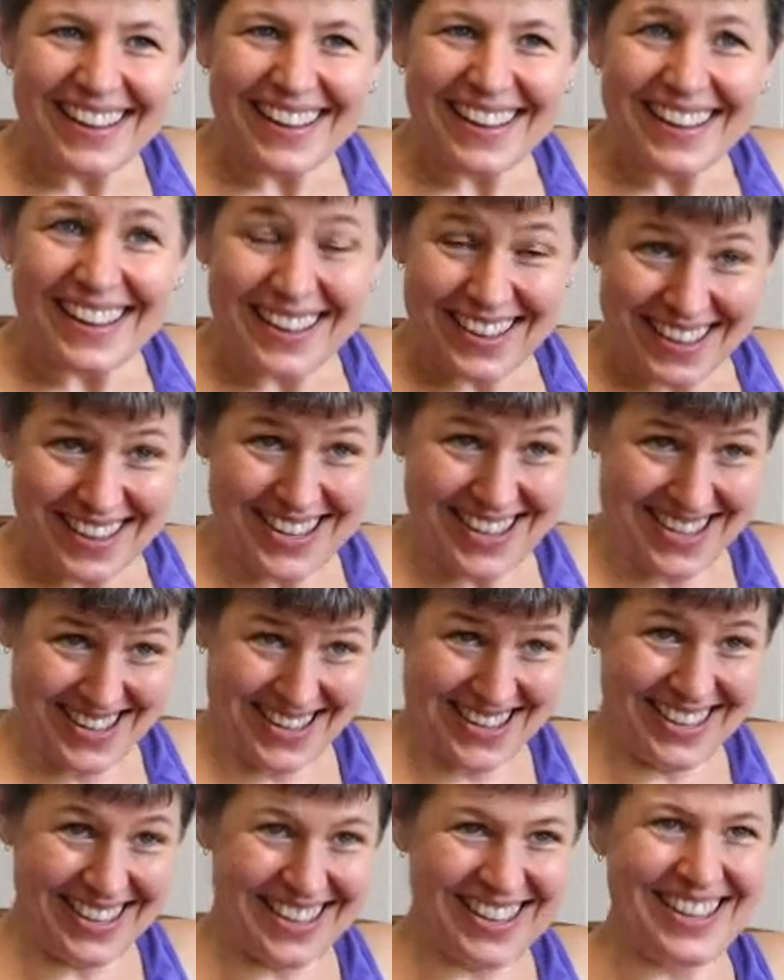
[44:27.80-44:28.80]
Right.
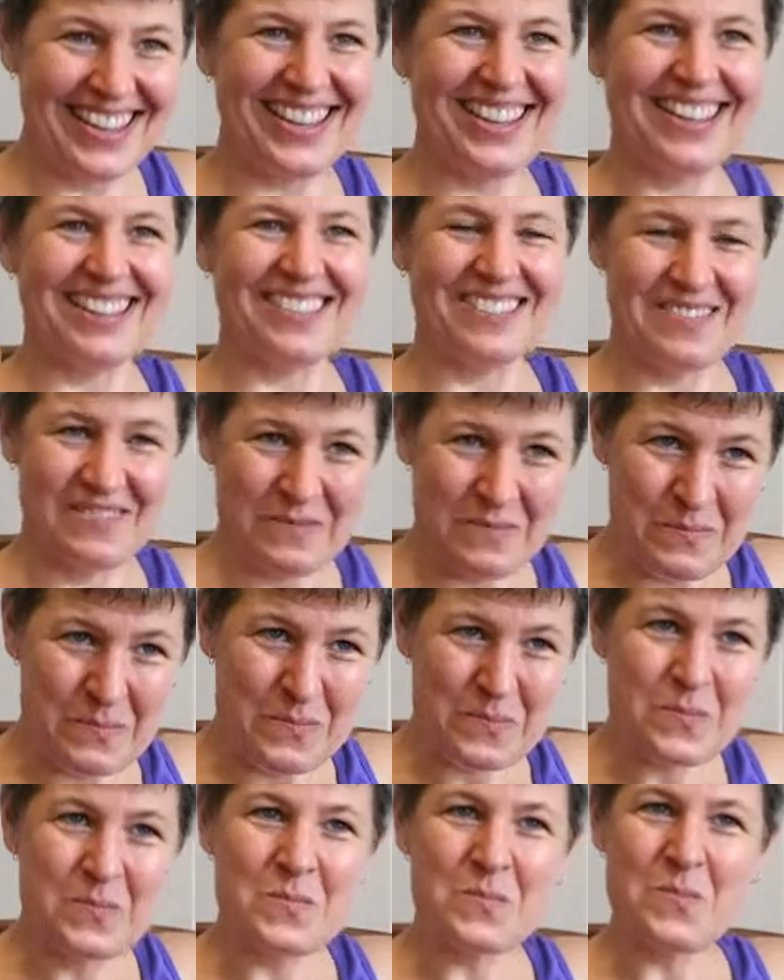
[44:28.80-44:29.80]
Exactly,
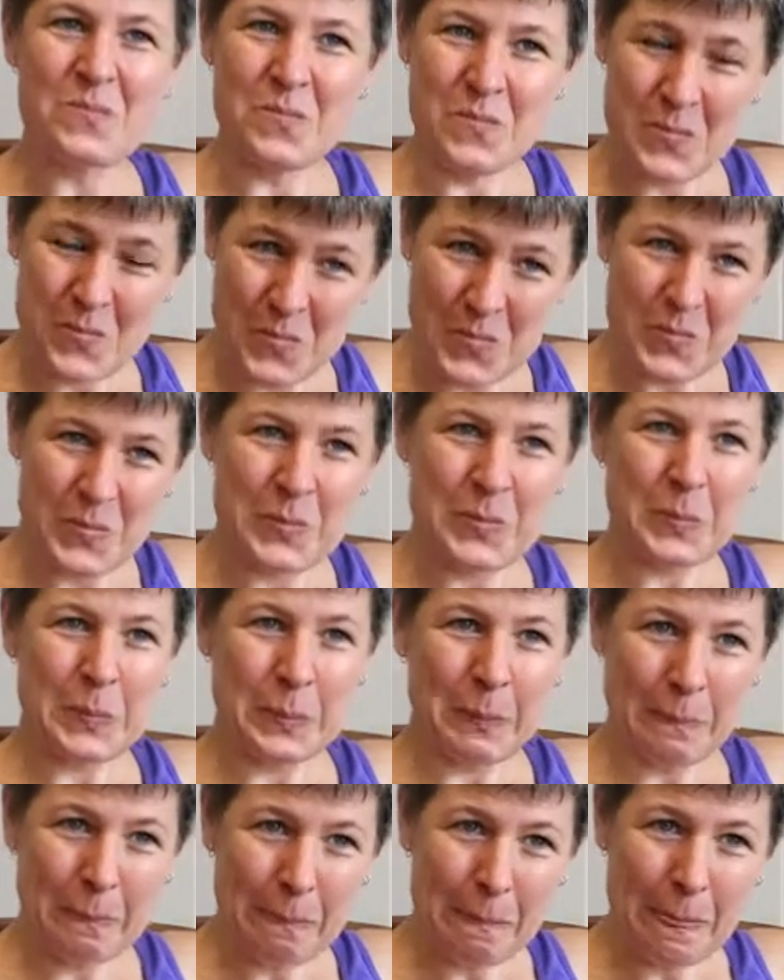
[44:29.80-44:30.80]
not just like the
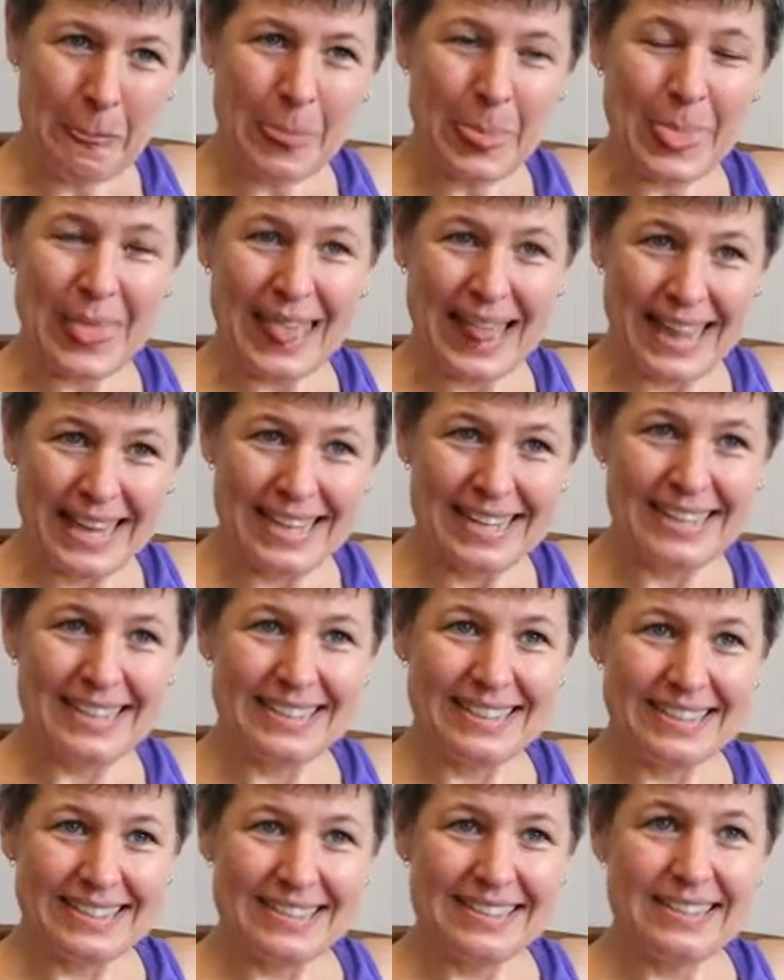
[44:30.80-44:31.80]
community I or you are,
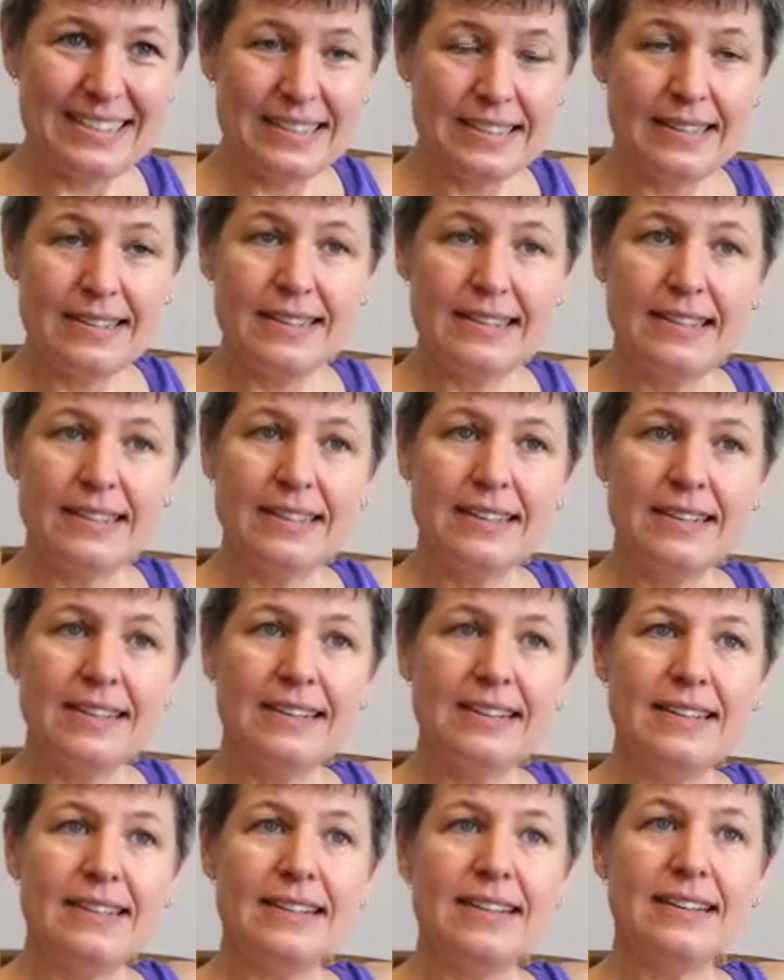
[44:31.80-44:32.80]
which is professional
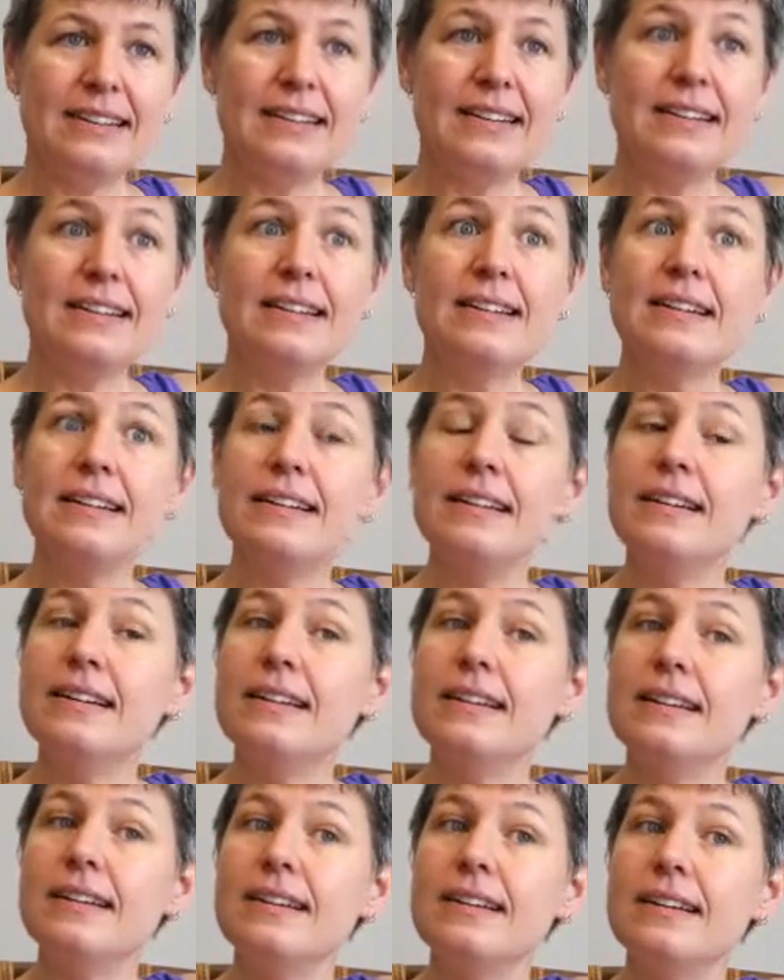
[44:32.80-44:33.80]
communities where people find
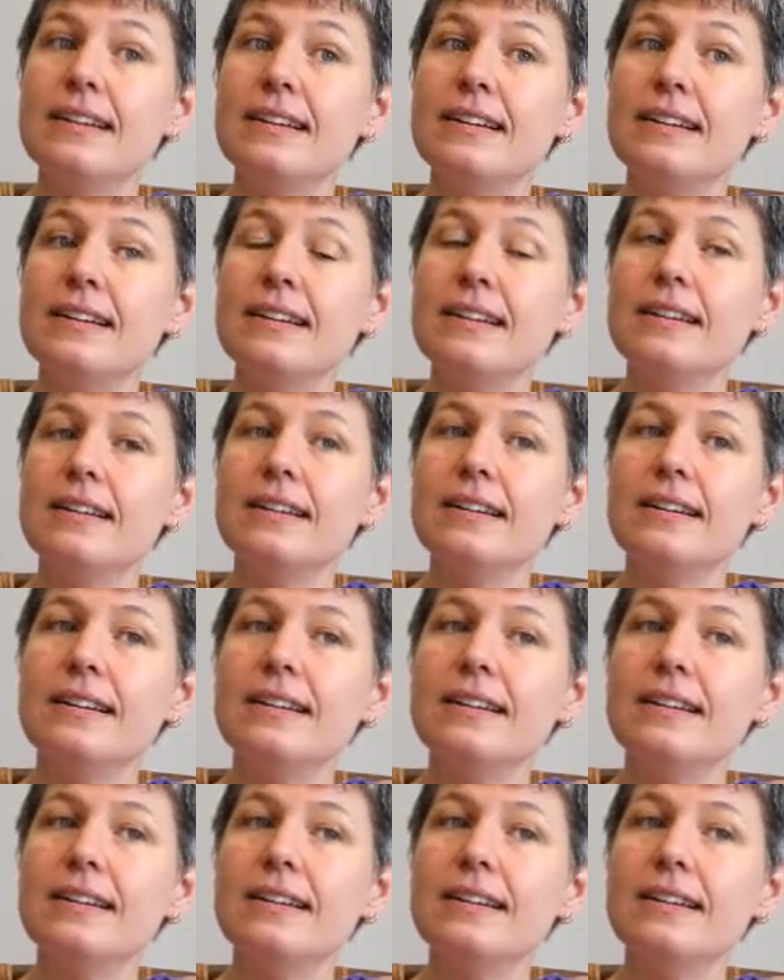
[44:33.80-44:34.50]
interest in these things, but